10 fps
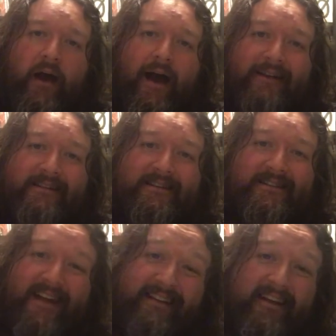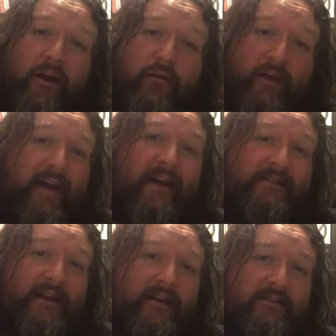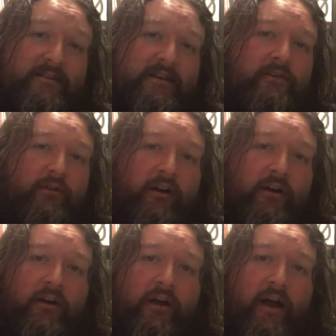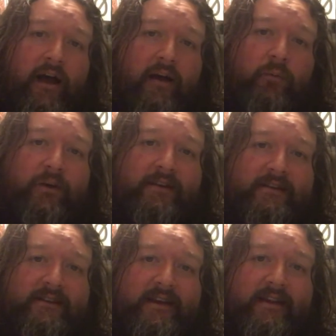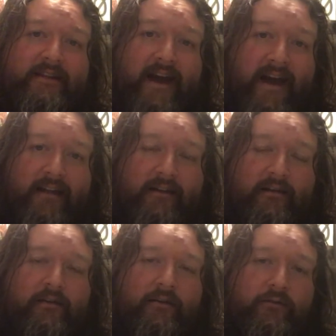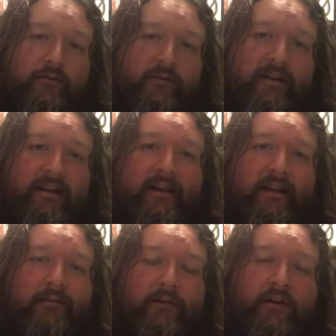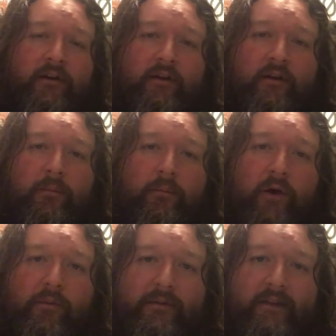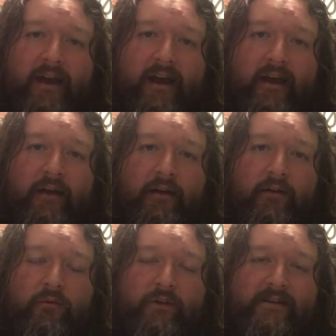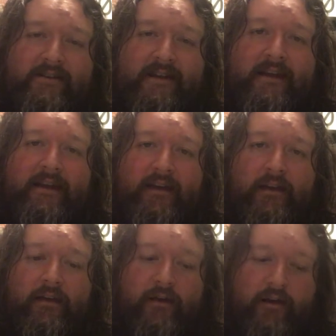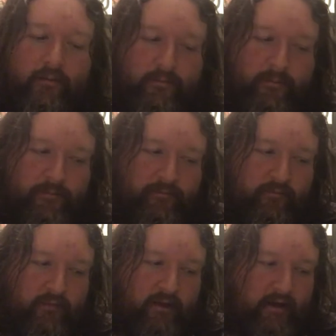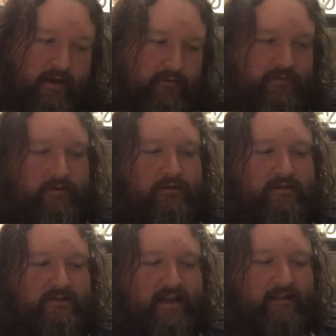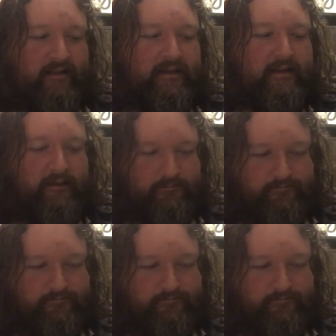and Stanley overhears it in secret. And we see then another really clever moment there. We see kind of Stanley